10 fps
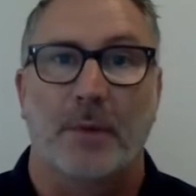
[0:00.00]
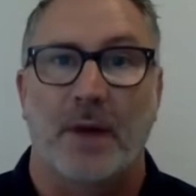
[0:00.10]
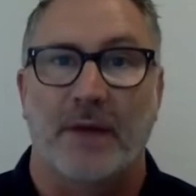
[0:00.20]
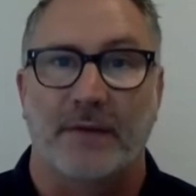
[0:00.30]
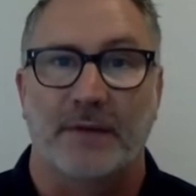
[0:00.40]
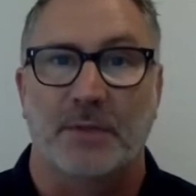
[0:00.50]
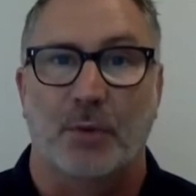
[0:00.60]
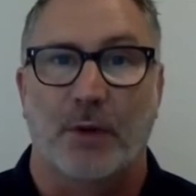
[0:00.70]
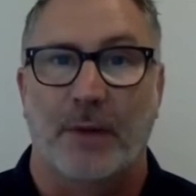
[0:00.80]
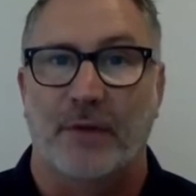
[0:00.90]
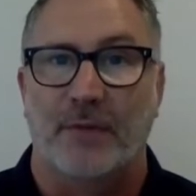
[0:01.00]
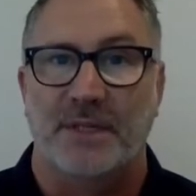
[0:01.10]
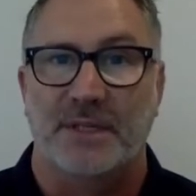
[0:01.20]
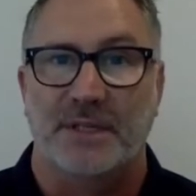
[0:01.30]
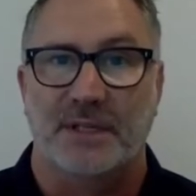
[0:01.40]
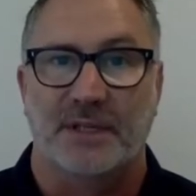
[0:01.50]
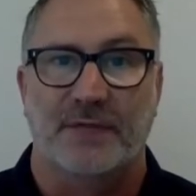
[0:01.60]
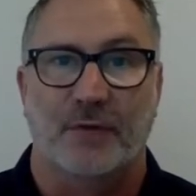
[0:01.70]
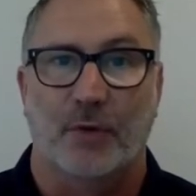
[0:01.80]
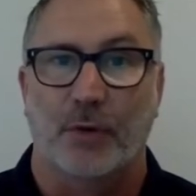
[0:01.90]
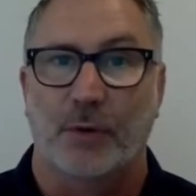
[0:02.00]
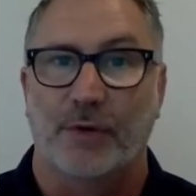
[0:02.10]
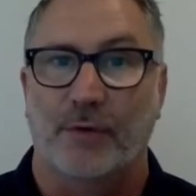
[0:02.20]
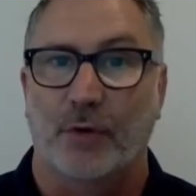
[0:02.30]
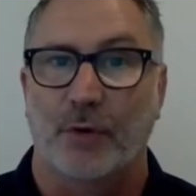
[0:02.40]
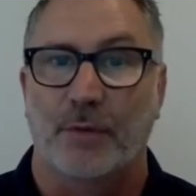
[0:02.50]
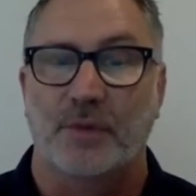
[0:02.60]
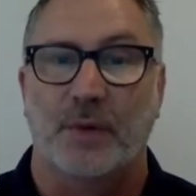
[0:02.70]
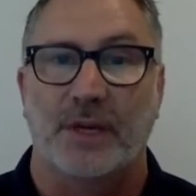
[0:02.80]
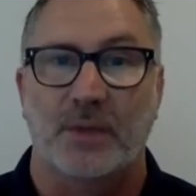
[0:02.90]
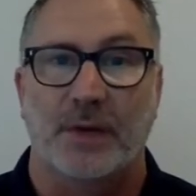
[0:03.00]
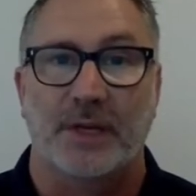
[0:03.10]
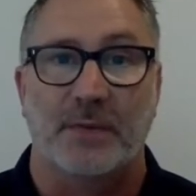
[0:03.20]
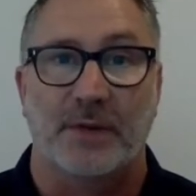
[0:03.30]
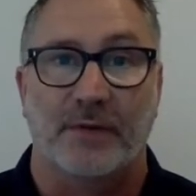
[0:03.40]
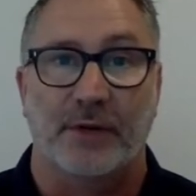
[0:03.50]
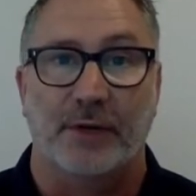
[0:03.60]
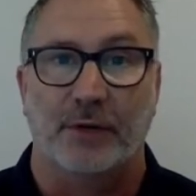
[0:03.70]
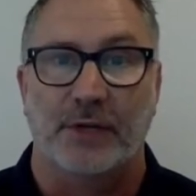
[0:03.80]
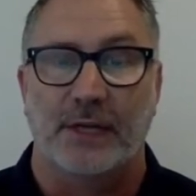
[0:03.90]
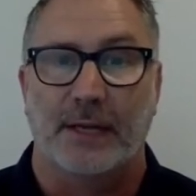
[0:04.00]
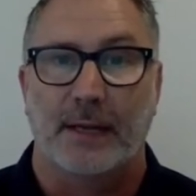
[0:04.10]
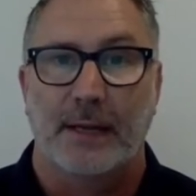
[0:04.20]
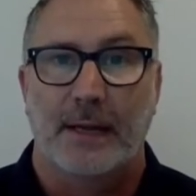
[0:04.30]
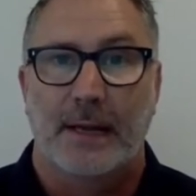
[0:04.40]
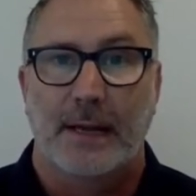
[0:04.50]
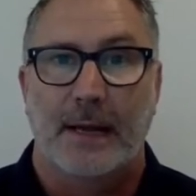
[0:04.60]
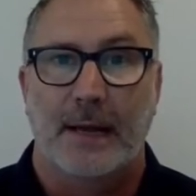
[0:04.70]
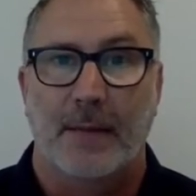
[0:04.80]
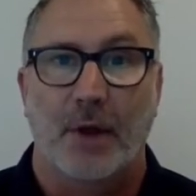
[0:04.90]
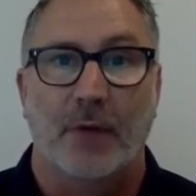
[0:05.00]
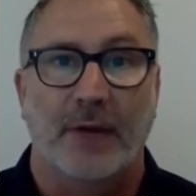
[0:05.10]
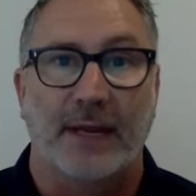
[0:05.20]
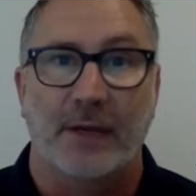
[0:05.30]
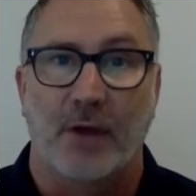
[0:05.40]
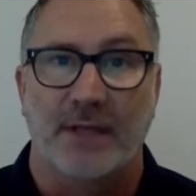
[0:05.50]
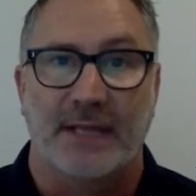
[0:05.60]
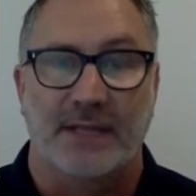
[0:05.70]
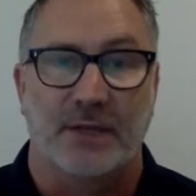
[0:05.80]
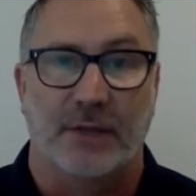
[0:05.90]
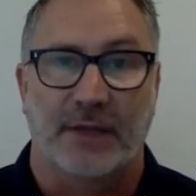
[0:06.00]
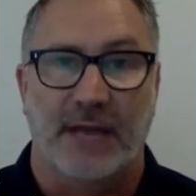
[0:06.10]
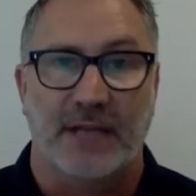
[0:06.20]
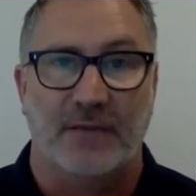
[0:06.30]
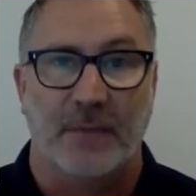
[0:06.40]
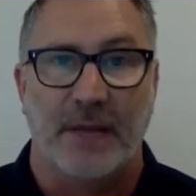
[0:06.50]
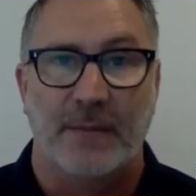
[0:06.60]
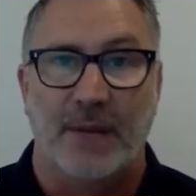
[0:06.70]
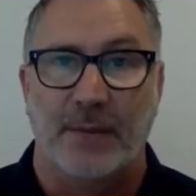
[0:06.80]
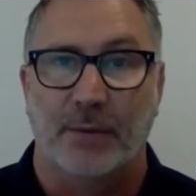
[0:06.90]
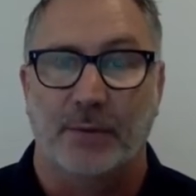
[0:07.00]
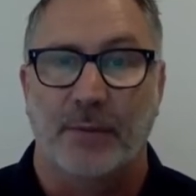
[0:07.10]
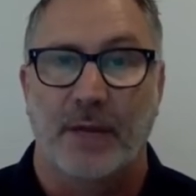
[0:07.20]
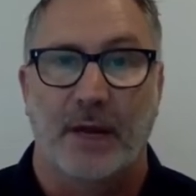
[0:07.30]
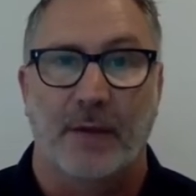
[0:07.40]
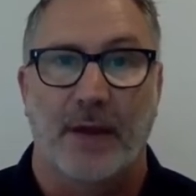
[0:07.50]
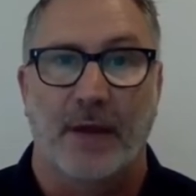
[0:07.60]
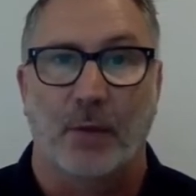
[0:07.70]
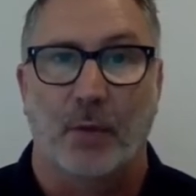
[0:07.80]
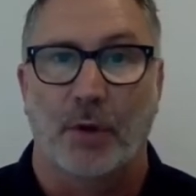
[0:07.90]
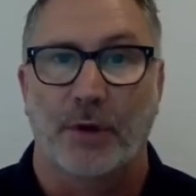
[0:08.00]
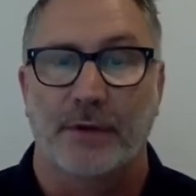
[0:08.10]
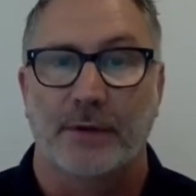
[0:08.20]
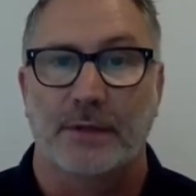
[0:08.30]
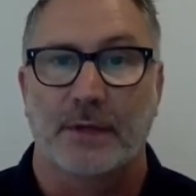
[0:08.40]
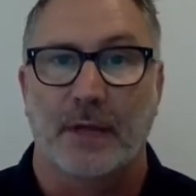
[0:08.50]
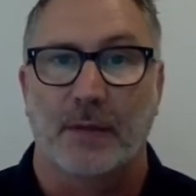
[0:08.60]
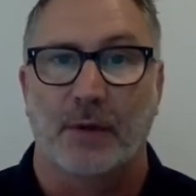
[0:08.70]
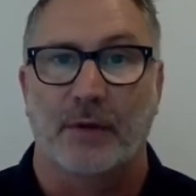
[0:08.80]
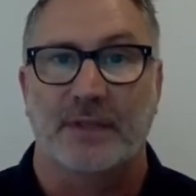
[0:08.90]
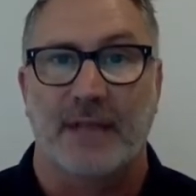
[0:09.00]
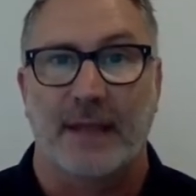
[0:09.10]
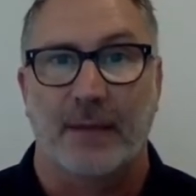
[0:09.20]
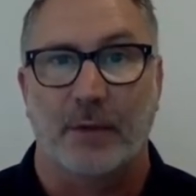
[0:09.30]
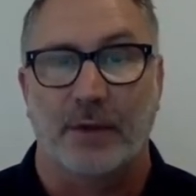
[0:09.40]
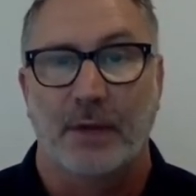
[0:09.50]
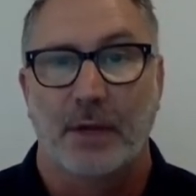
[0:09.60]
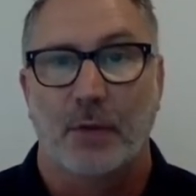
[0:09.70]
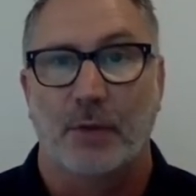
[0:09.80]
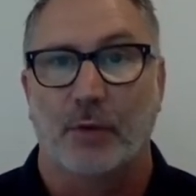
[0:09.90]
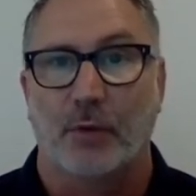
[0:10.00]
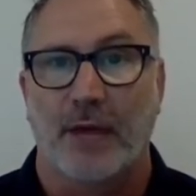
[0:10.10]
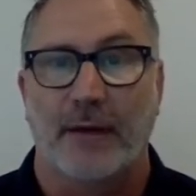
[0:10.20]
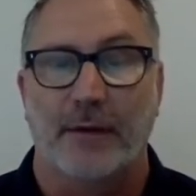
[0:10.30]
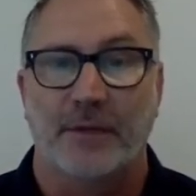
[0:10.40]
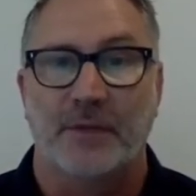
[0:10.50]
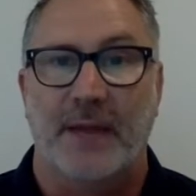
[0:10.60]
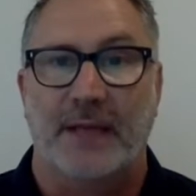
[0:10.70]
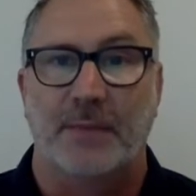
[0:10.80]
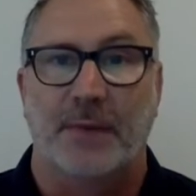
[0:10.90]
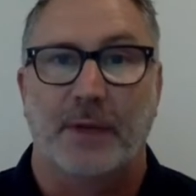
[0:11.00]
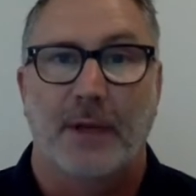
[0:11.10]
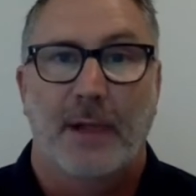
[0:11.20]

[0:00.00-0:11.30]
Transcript: be one of a small number of businesses for whom 2020 has been a very good year. And I recognise that's not the case for many people around the world. And, I say that with all care and respect. But,